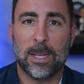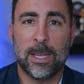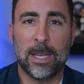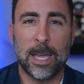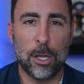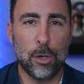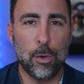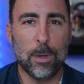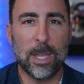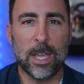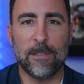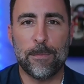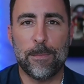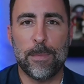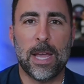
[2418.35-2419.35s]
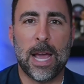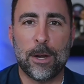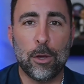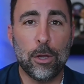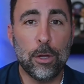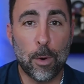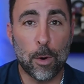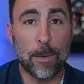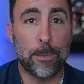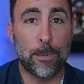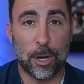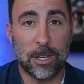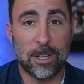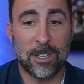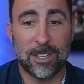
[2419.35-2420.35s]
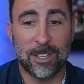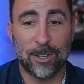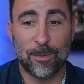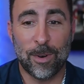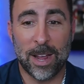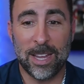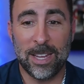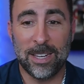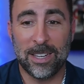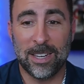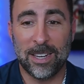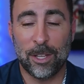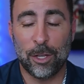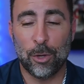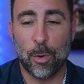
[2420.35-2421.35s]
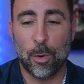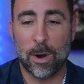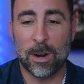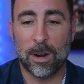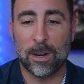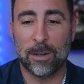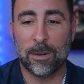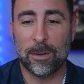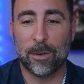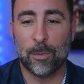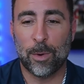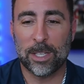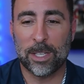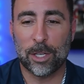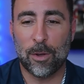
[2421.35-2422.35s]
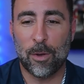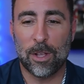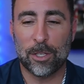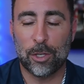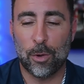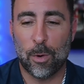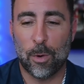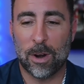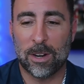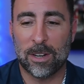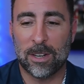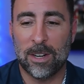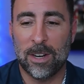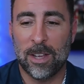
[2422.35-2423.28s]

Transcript: can you give me, I know you wrote a book, right? Mm-hmm. Your, mm-hmm. what is it called? Your-